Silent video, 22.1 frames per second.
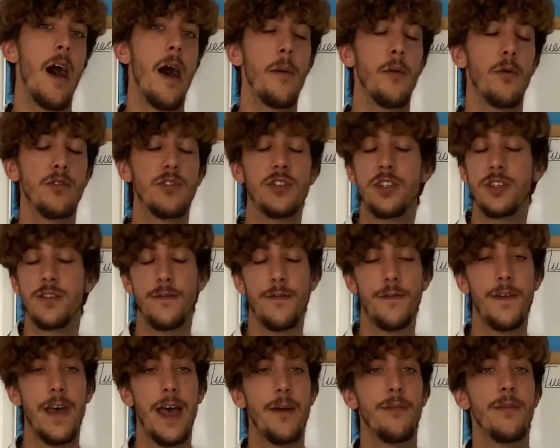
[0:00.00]
or just a
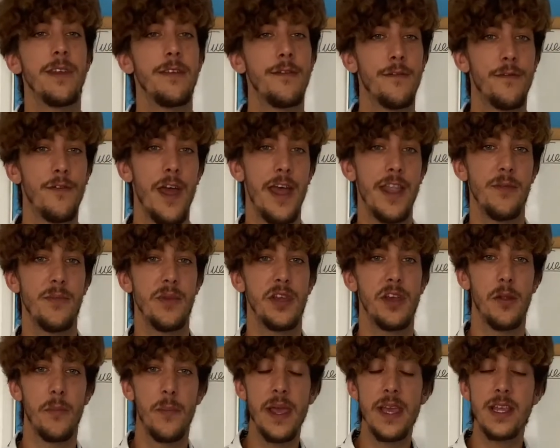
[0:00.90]
family friend. But you're
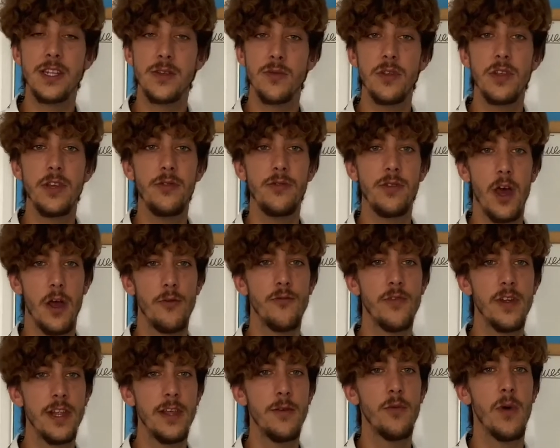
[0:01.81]
going to pick someone you know
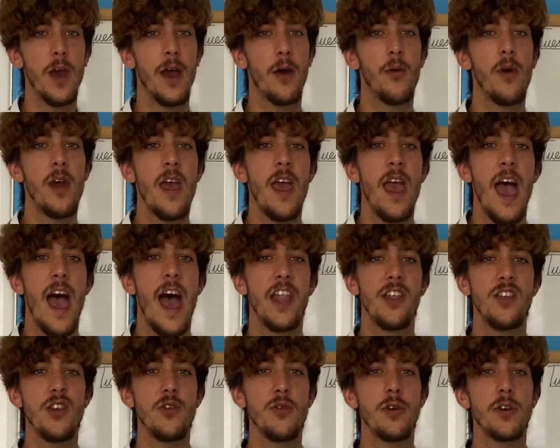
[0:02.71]
really well
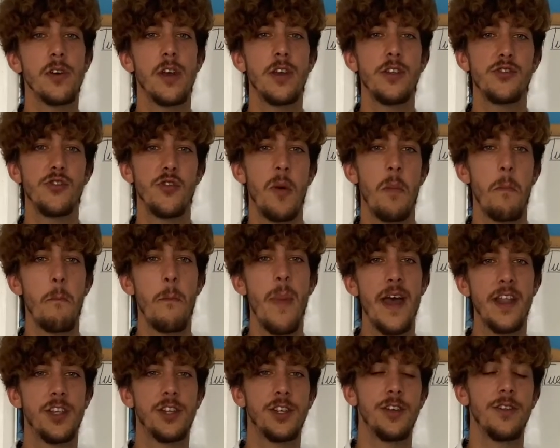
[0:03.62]
and you're going to
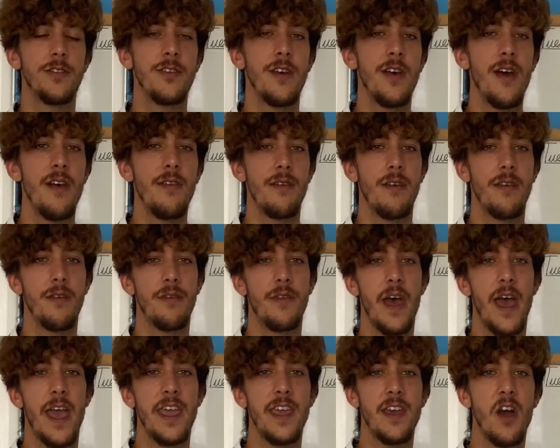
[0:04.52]
imagine that
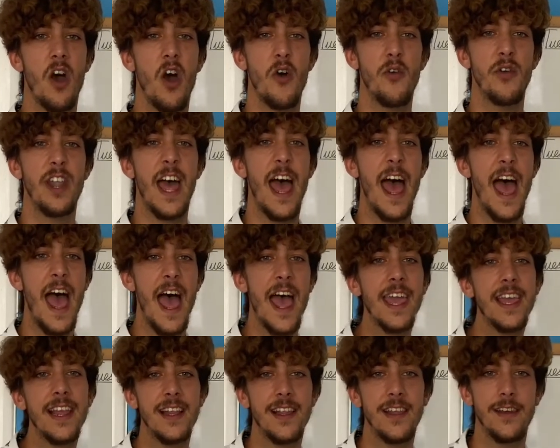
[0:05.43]
they are an
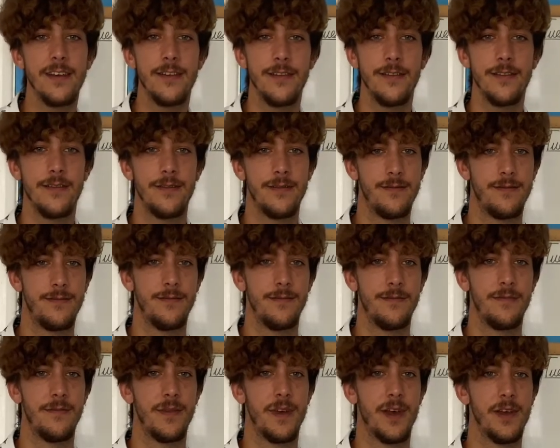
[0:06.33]
alien.
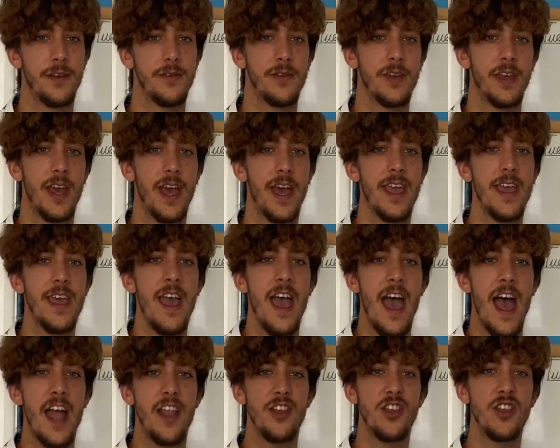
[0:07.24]
okay?
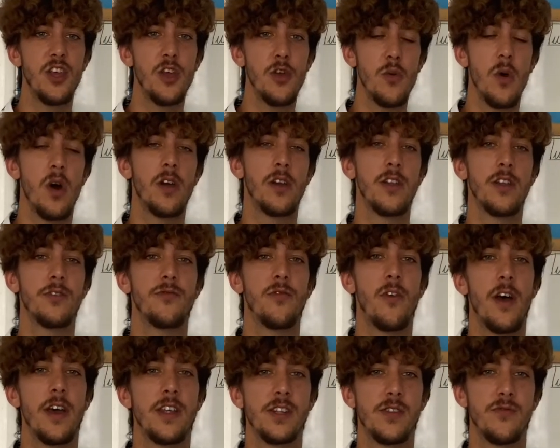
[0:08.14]
And you are going to
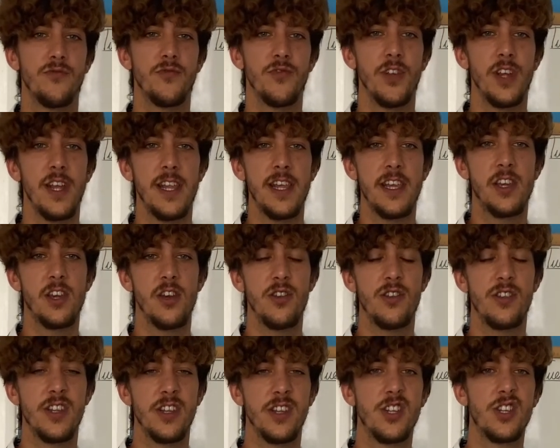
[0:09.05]
write some really
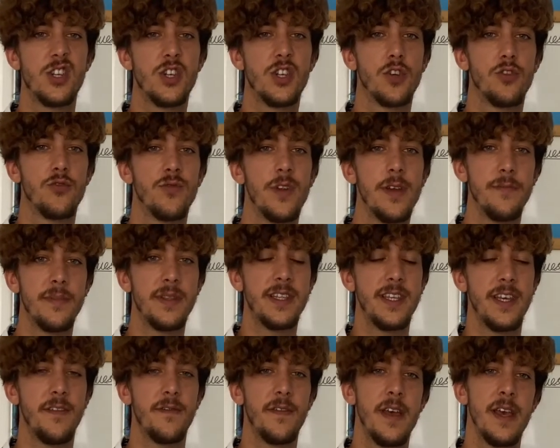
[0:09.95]
good
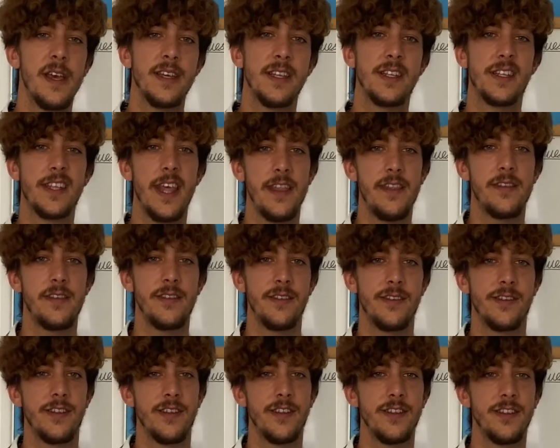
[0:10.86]
descriptive
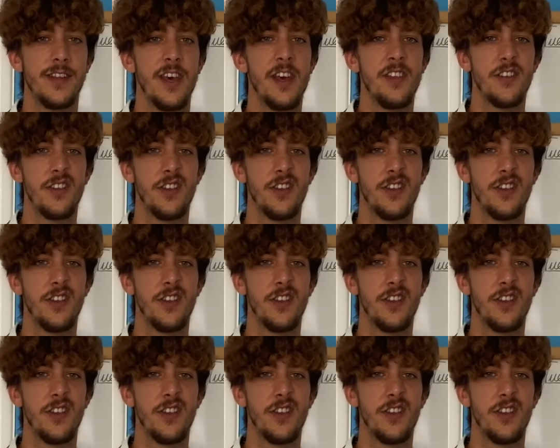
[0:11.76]
sentences to